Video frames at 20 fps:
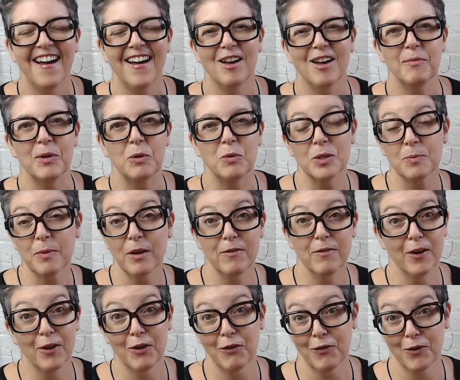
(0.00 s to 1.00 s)
It was my
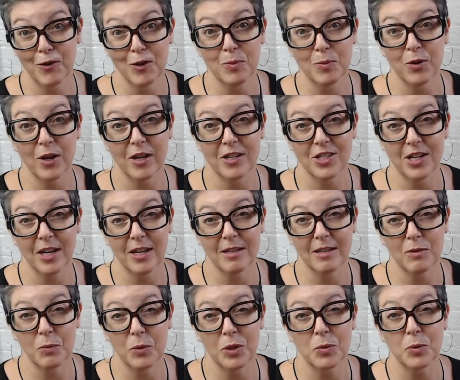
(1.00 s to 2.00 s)
very first
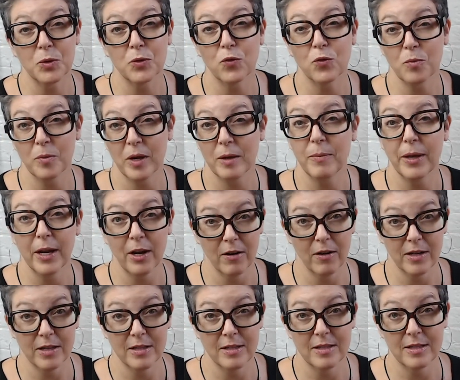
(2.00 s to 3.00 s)
project, which was for my
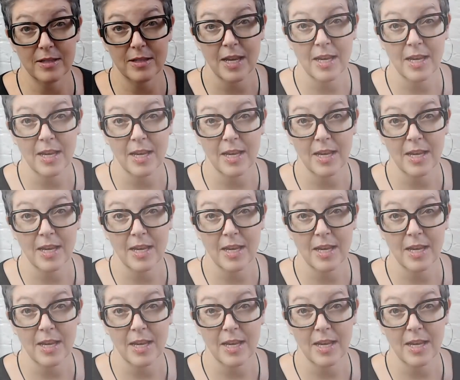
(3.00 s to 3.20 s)
parents.